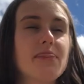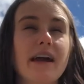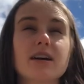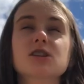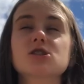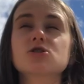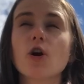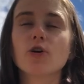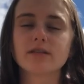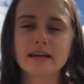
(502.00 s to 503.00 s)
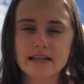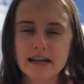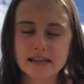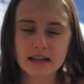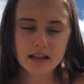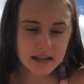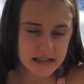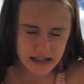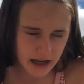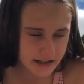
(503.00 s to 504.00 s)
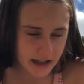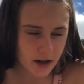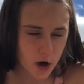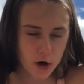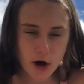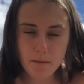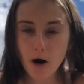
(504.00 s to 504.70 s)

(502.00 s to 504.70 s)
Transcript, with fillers: They are so good. They taste exactly like Cocoa